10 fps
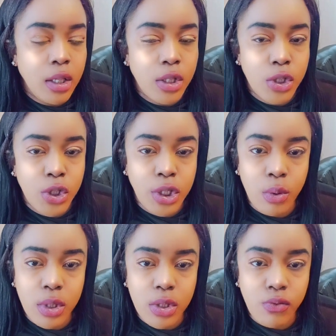She
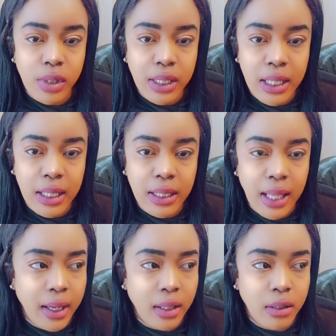was really
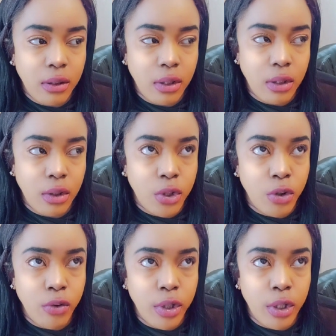like,
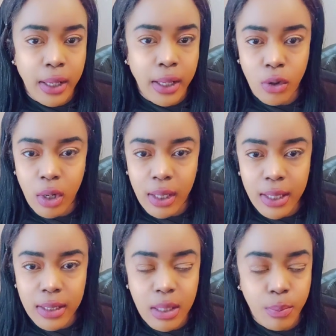during, like, you know, a
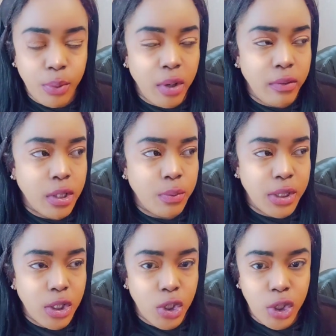lot of temporary
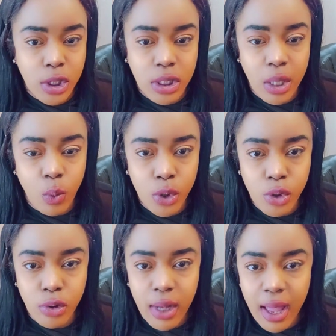positions, they
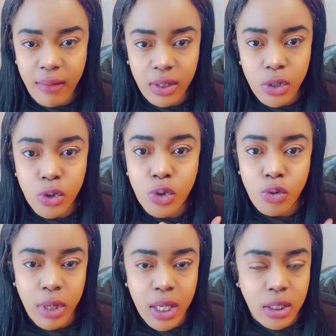want you to have at least
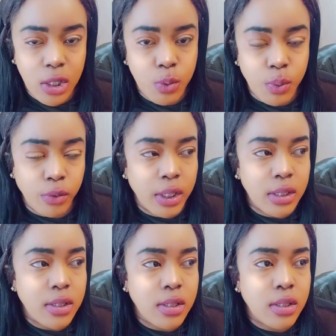2 years
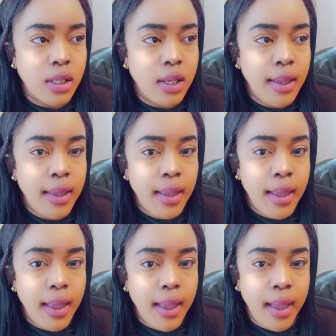experience.
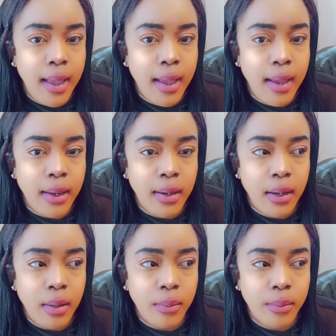And
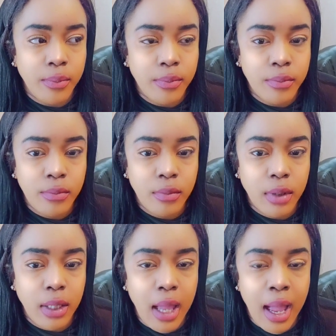
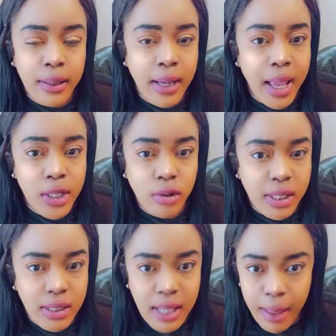I
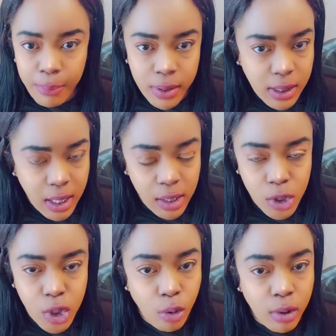naturally tap into
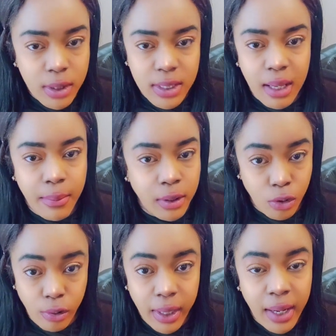energy all the time and
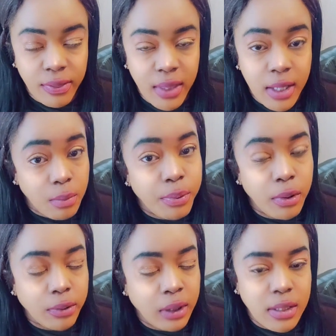create things and
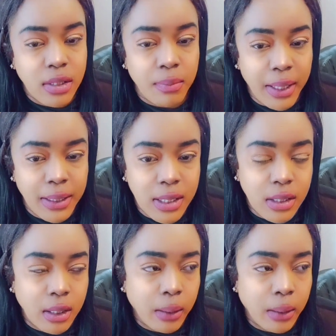pull things to my destiny.